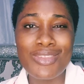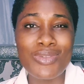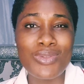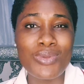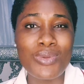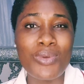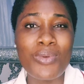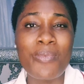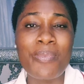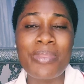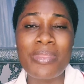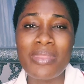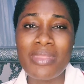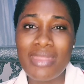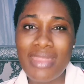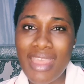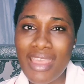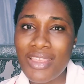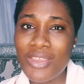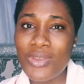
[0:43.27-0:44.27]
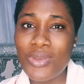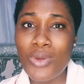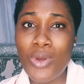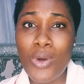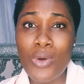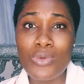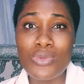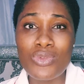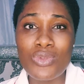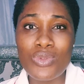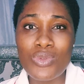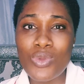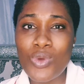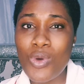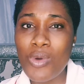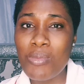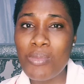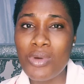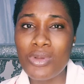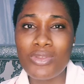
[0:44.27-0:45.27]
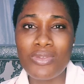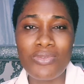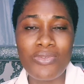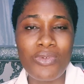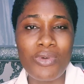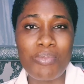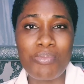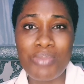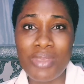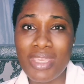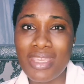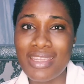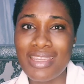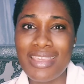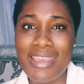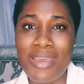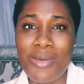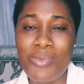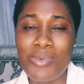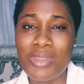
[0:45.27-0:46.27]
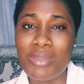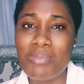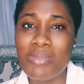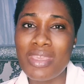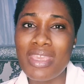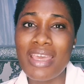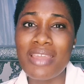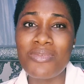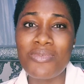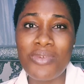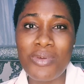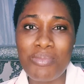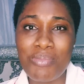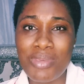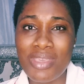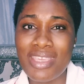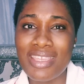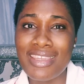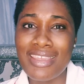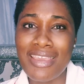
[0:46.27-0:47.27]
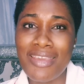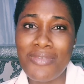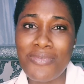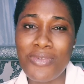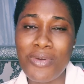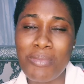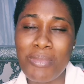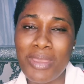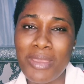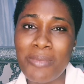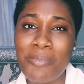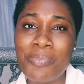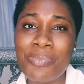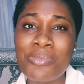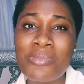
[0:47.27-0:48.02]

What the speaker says: So thank you all so much for being here with me and for being here for me.